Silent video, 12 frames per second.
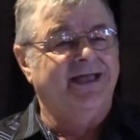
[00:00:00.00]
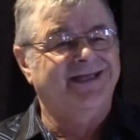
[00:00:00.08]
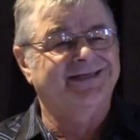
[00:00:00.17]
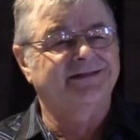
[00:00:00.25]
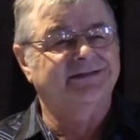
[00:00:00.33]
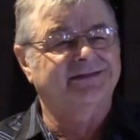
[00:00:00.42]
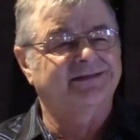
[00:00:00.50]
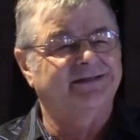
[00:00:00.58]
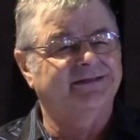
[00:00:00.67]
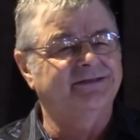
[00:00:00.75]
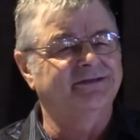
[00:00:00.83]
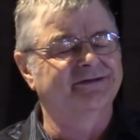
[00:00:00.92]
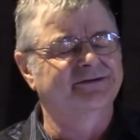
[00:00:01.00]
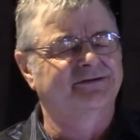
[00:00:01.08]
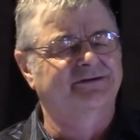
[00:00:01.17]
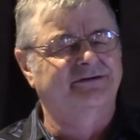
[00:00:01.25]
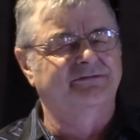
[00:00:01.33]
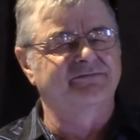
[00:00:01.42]
And you
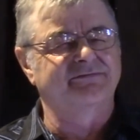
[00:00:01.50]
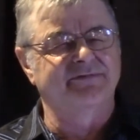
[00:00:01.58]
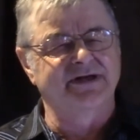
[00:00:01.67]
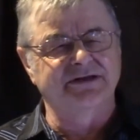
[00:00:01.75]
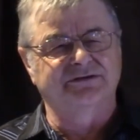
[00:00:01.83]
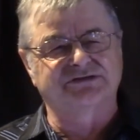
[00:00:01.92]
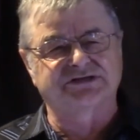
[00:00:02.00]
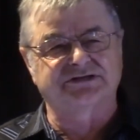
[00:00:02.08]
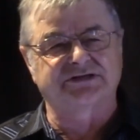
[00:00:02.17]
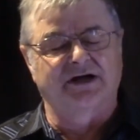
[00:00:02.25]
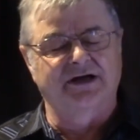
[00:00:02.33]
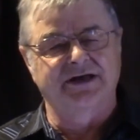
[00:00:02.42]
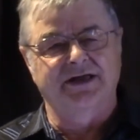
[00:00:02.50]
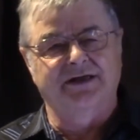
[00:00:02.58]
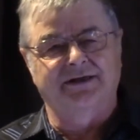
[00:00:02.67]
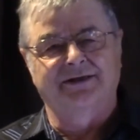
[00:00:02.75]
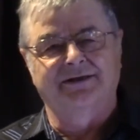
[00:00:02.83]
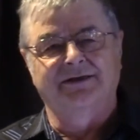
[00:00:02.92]
know, when you study